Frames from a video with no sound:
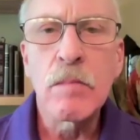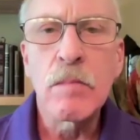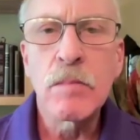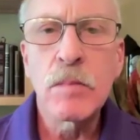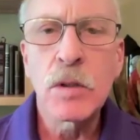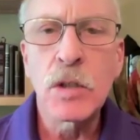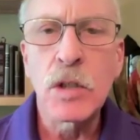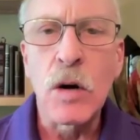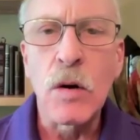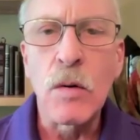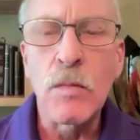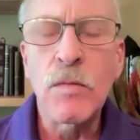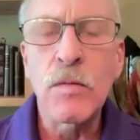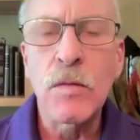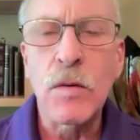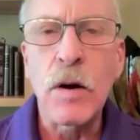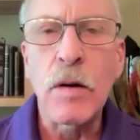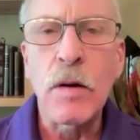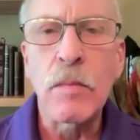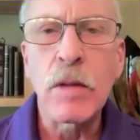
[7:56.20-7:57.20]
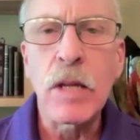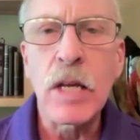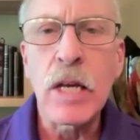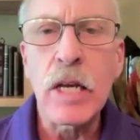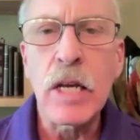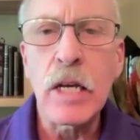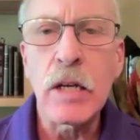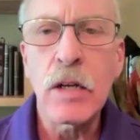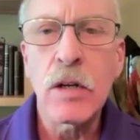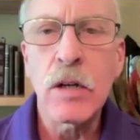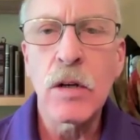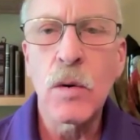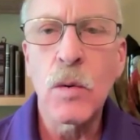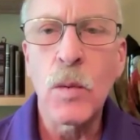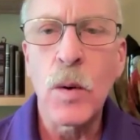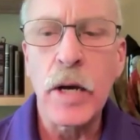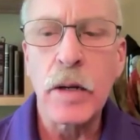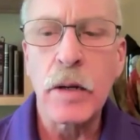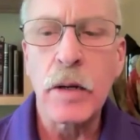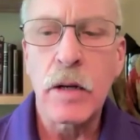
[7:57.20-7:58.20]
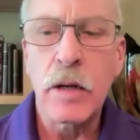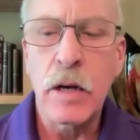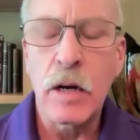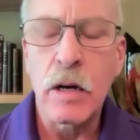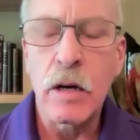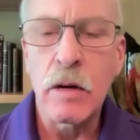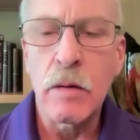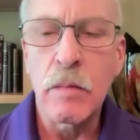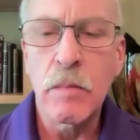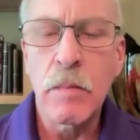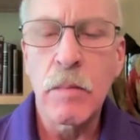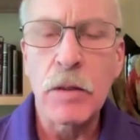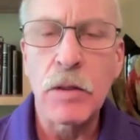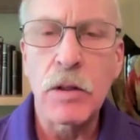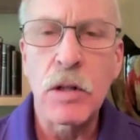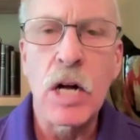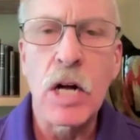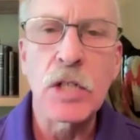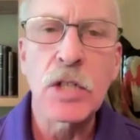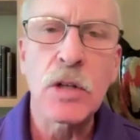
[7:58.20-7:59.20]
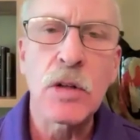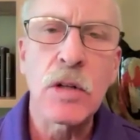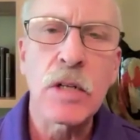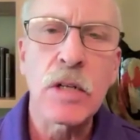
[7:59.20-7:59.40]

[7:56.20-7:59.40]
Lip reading: So from the quick pathological